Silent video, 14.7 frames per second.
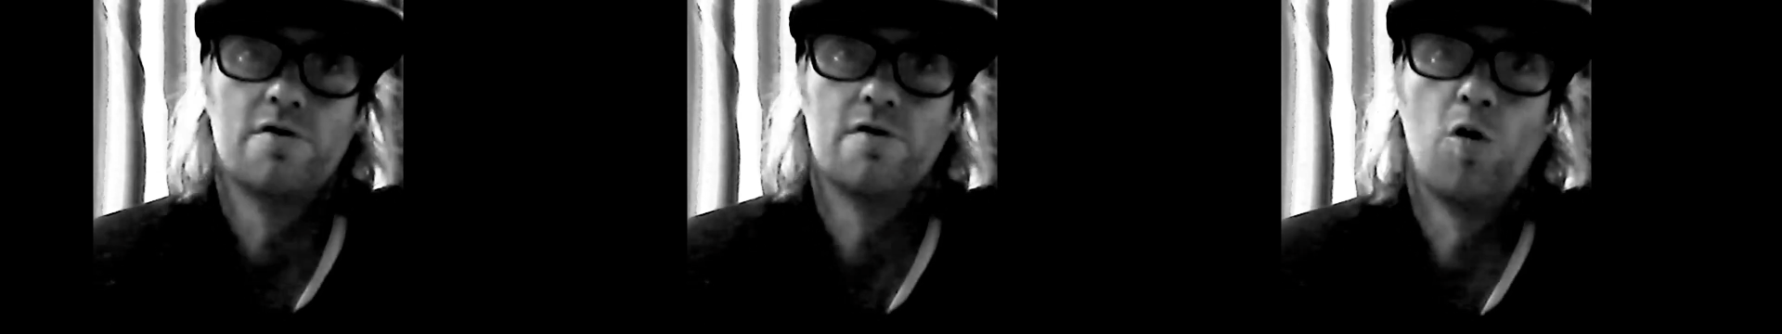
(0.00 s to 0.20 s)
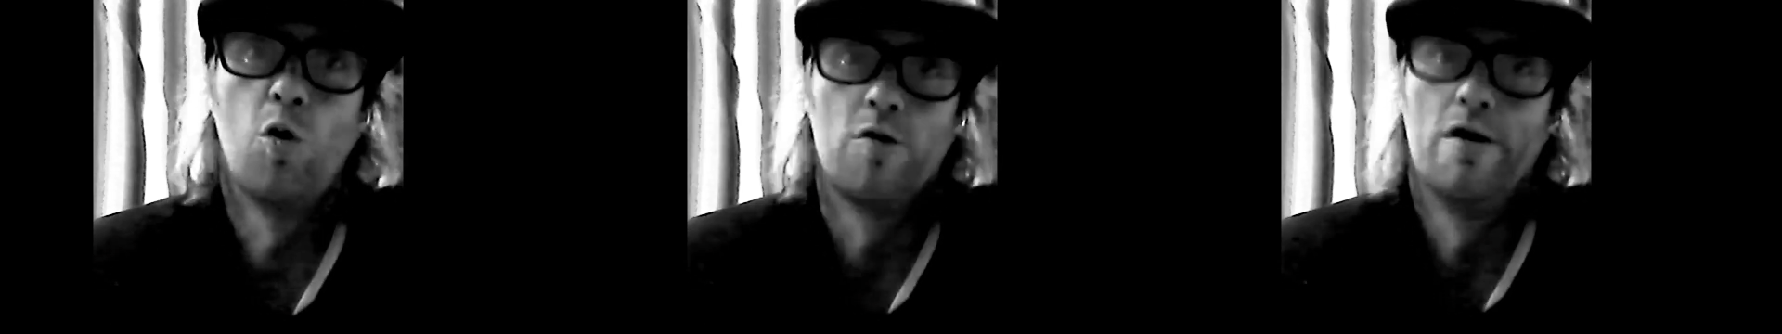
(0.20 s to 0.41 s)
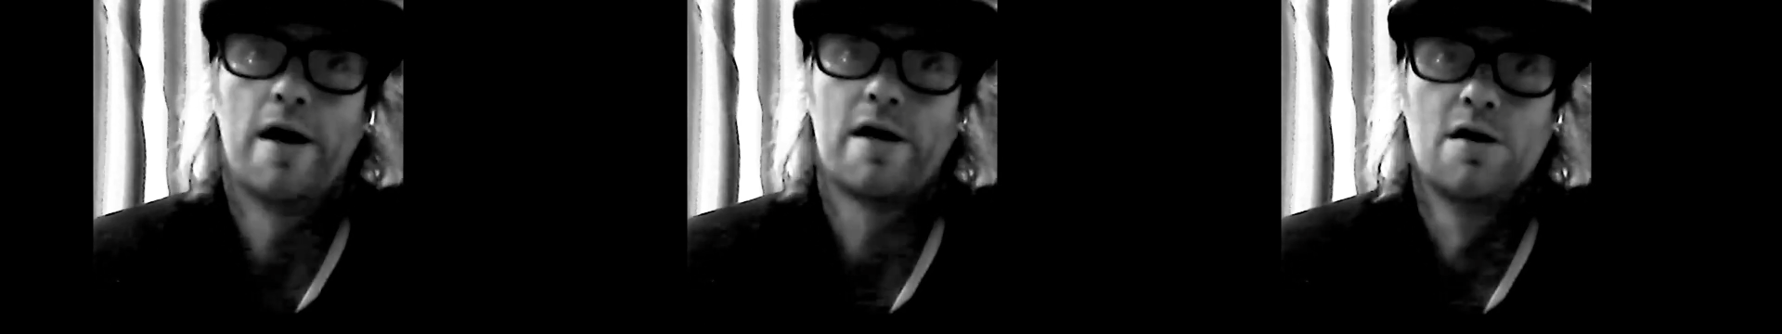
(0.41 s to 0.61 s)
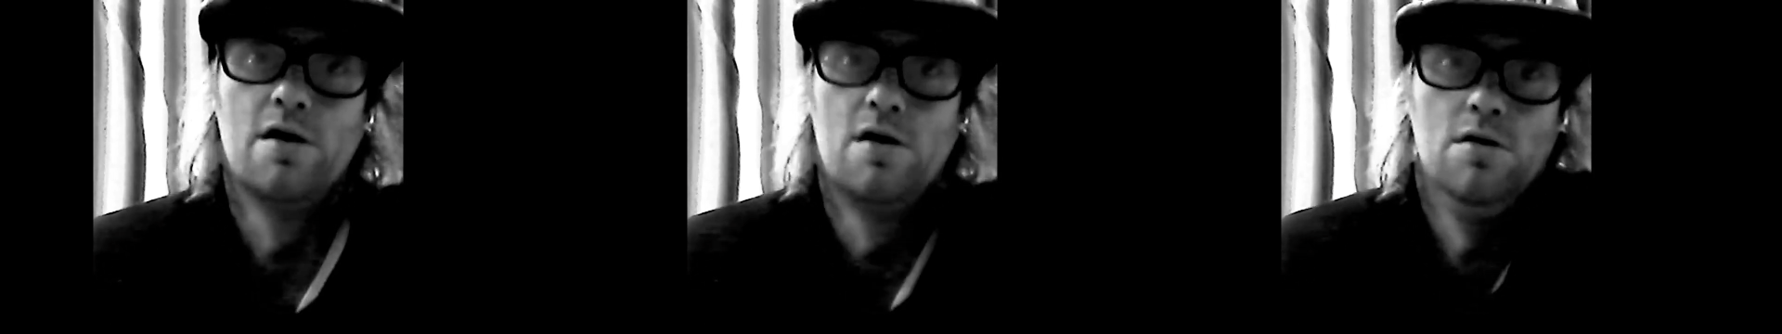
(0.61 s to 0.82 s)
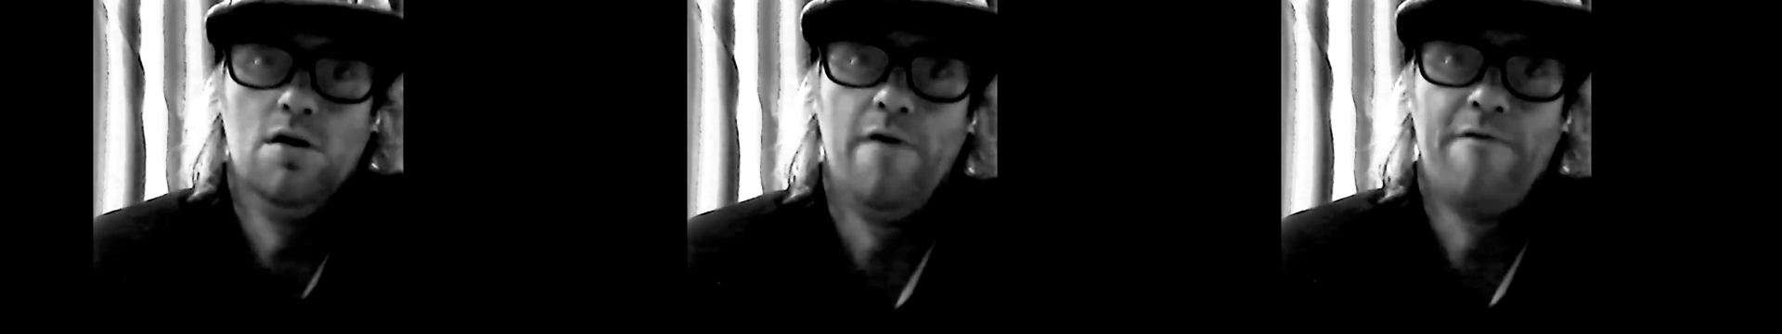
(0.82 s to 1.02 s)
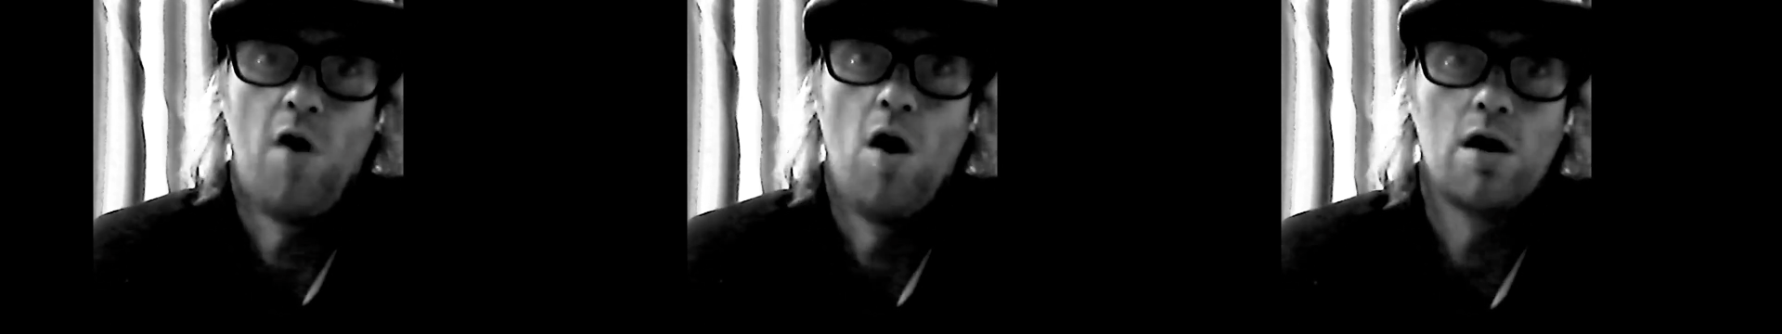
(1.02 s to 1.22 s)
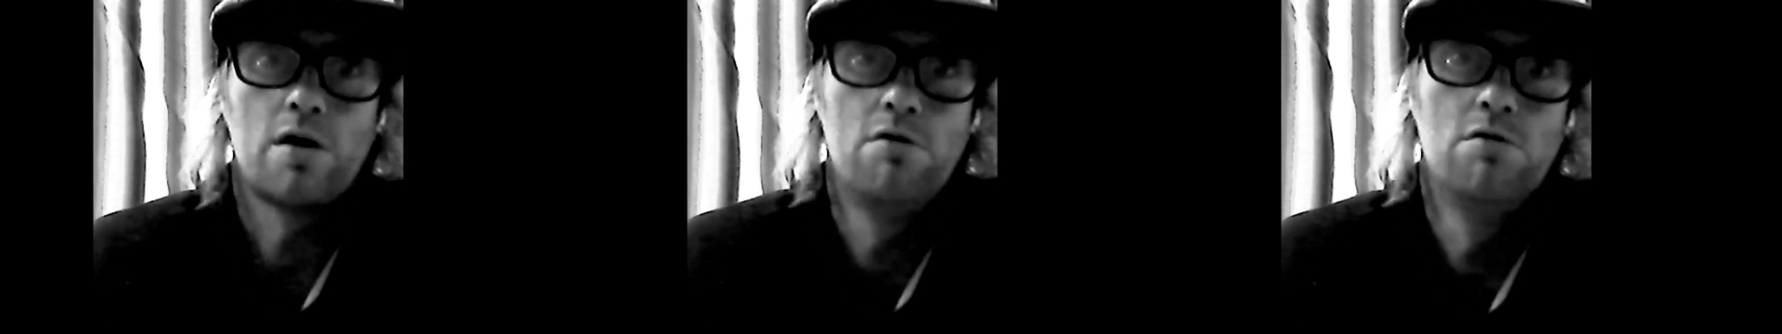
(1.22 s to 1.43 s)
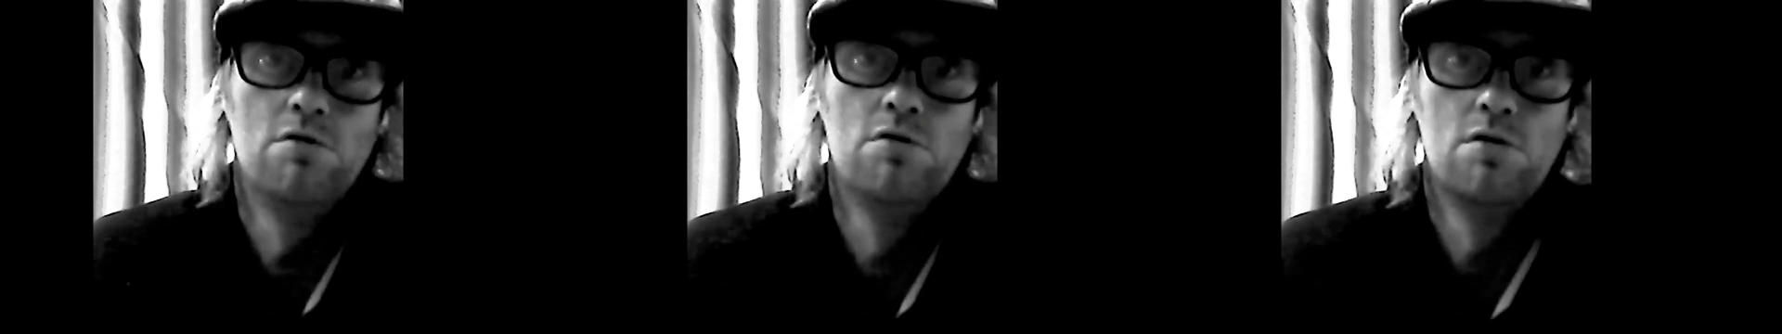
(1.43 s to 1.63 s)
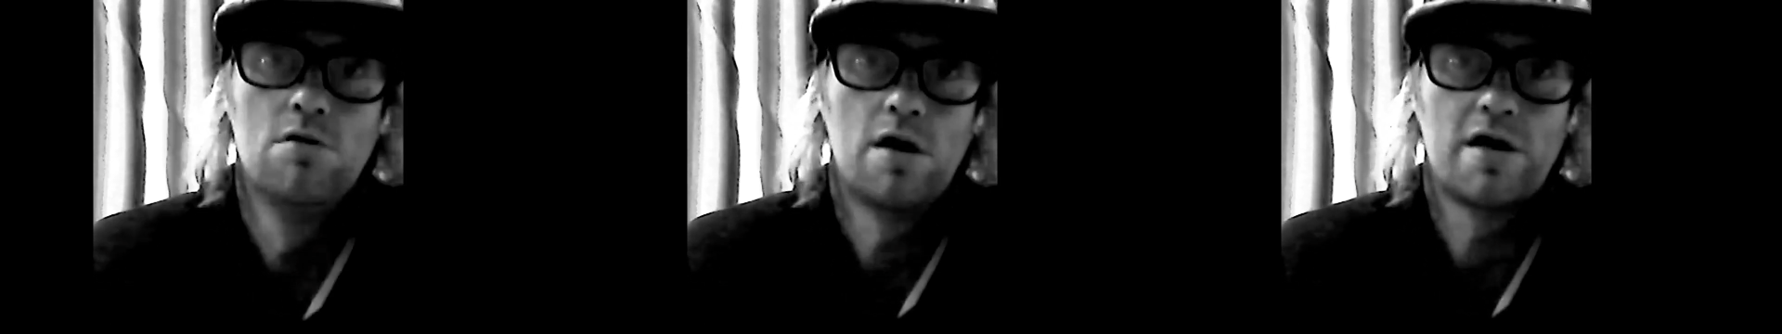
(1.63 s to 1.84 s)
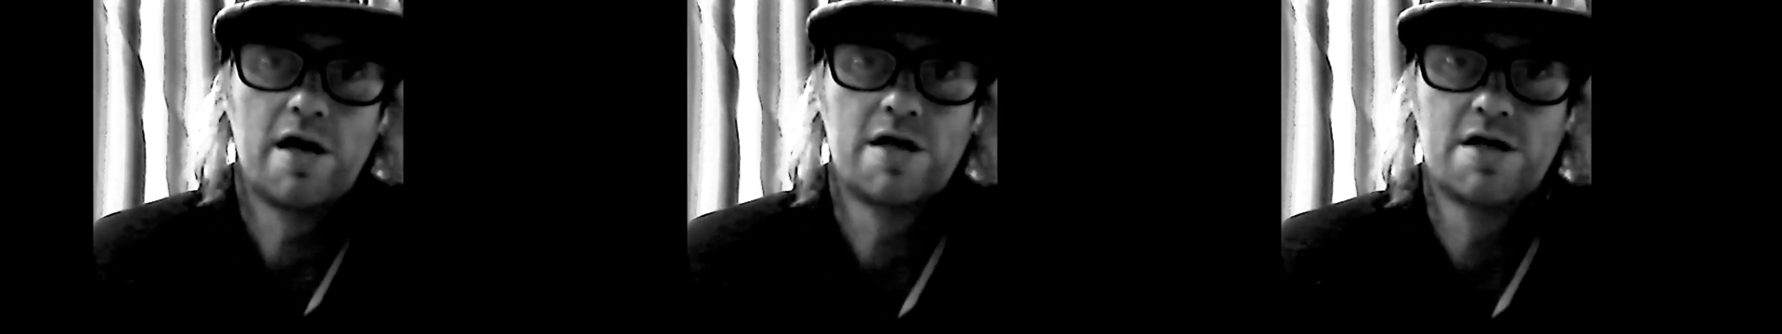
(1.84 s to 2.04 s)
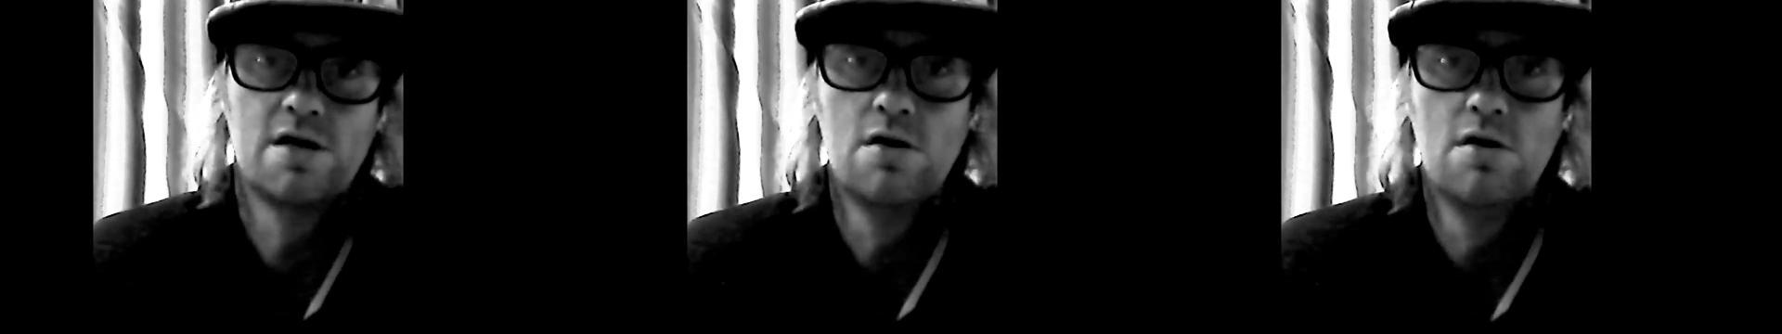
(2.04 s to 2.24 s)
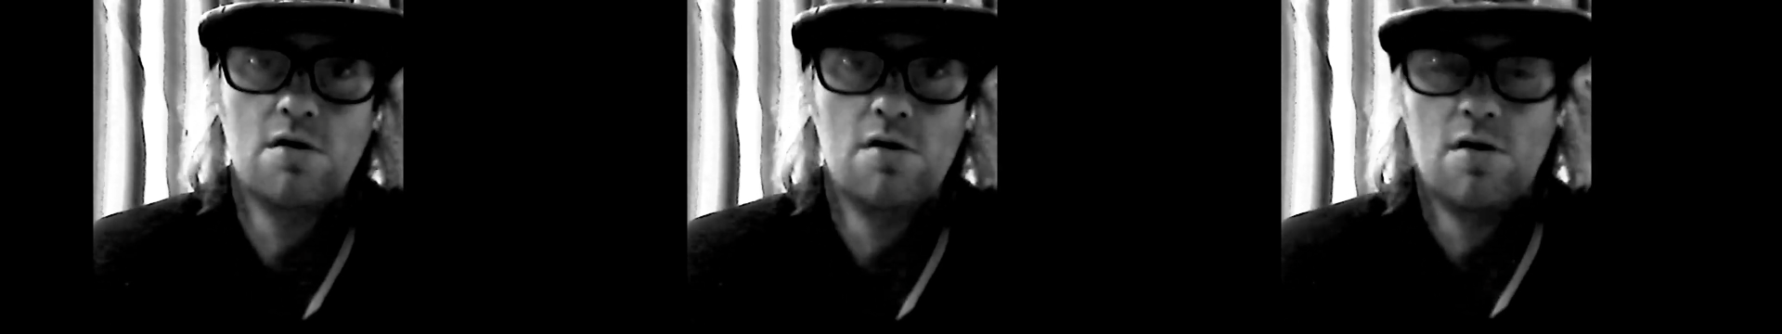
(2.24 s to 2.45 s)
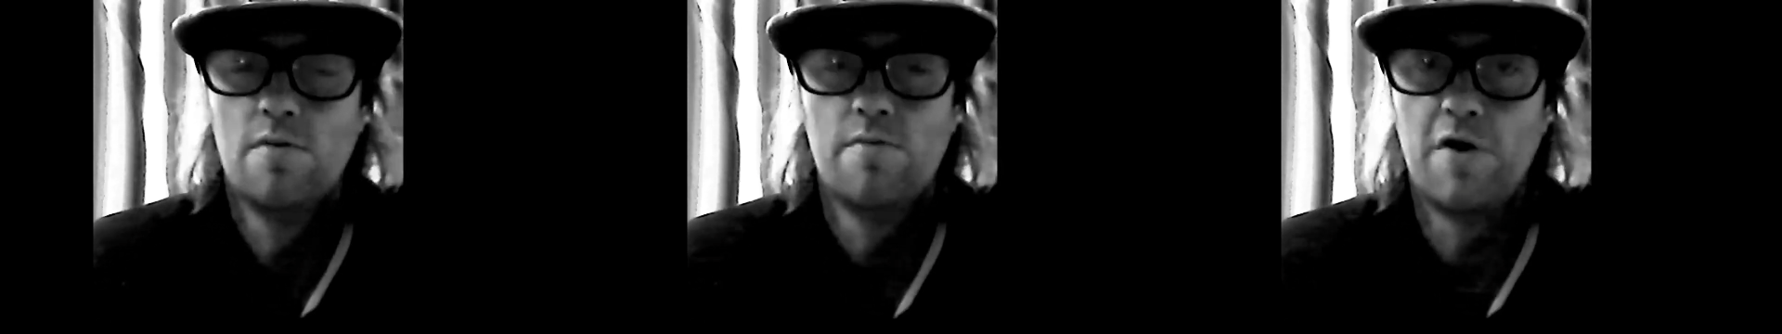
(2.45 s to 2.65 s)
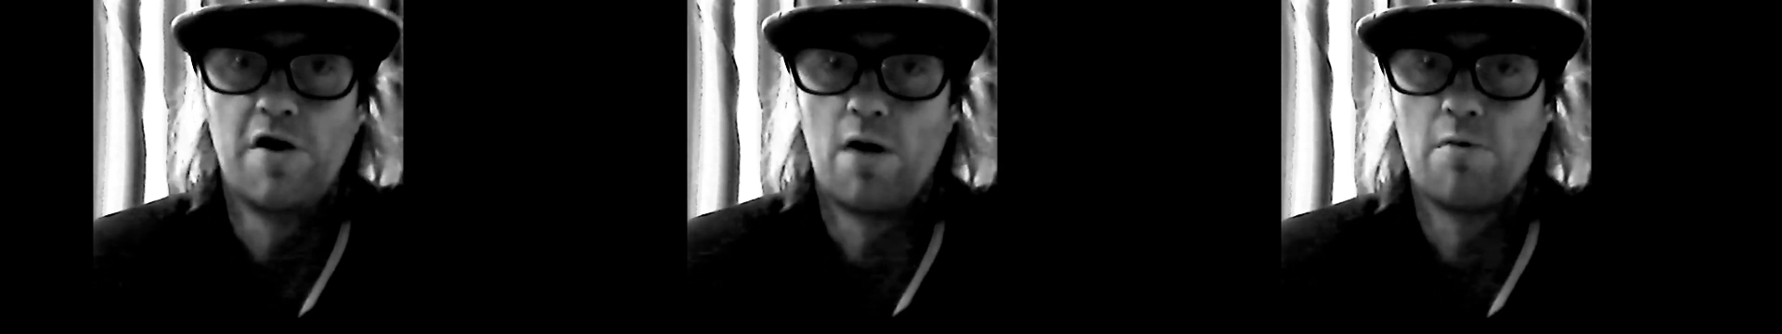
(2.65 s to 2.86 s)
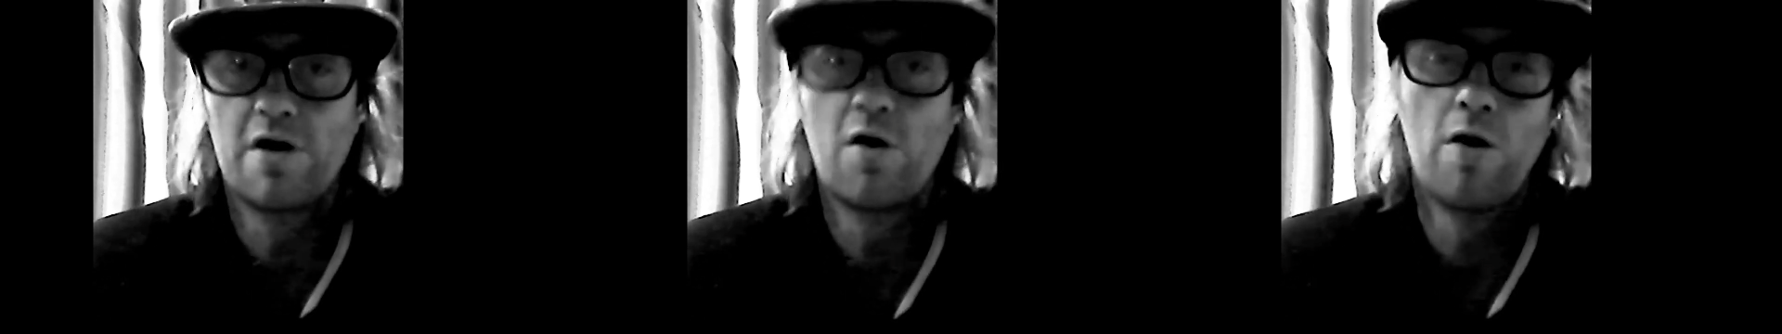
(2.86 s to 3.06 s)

or like a frog, I guess, but not really.